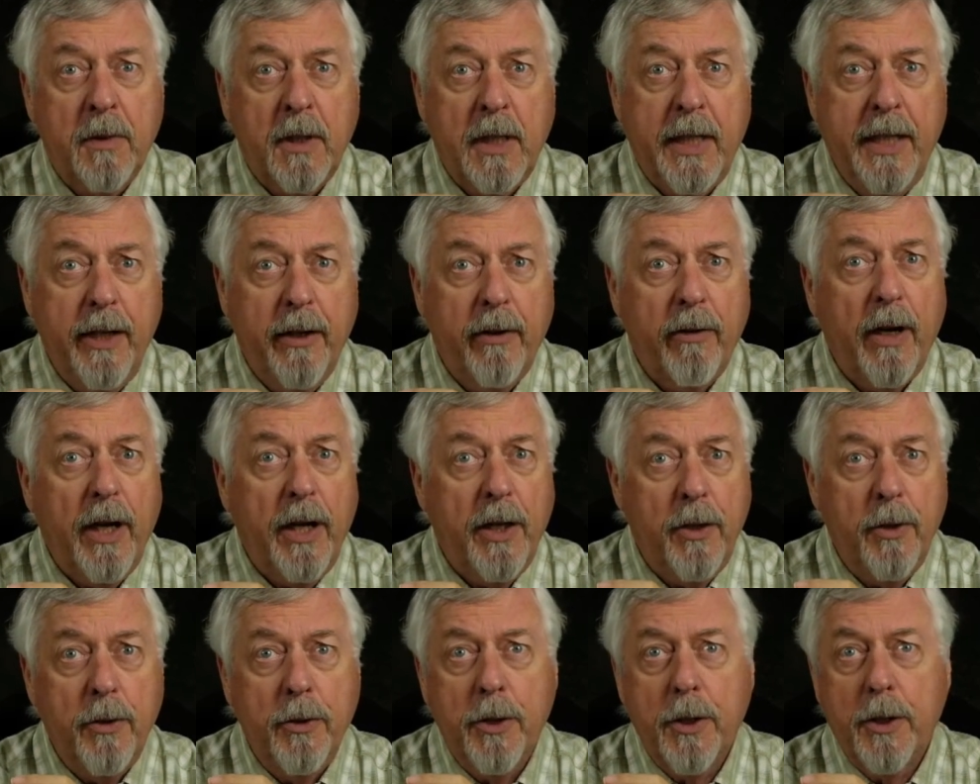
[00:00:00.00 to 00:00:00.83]
gear I
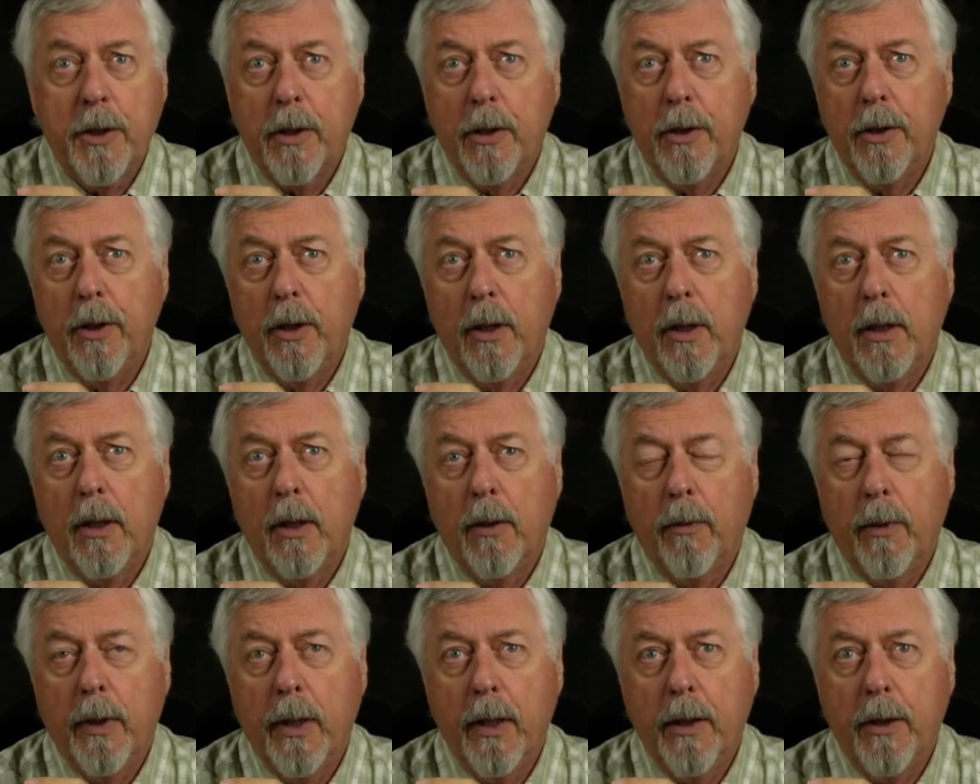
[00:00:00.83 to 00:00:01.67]
use
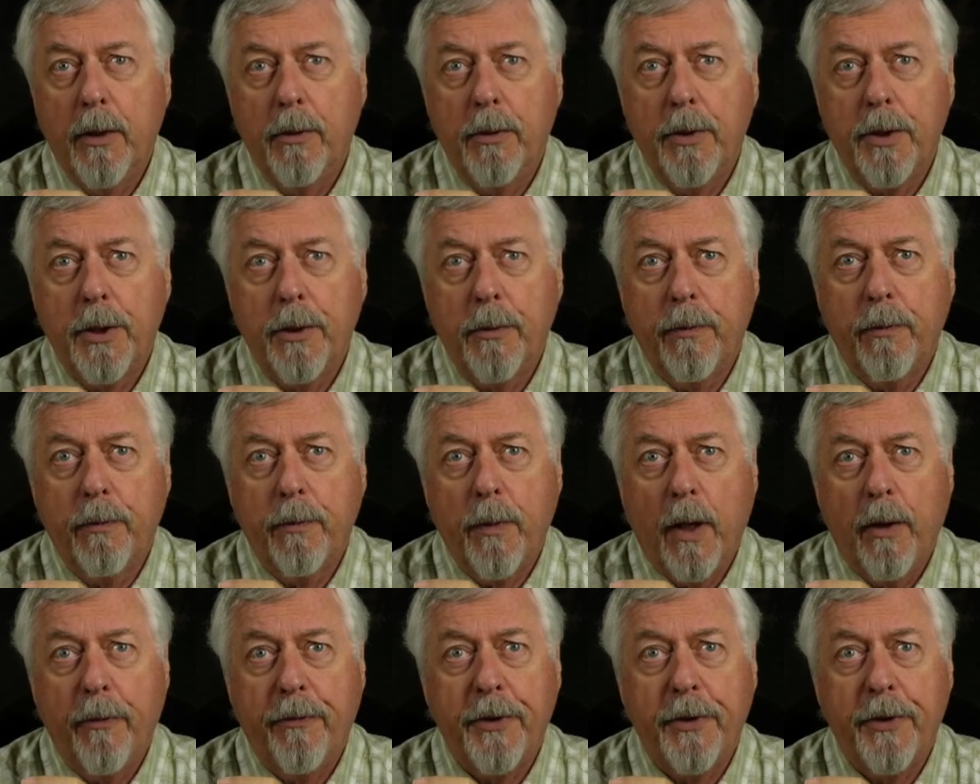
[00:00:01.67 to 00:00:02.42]
when I do some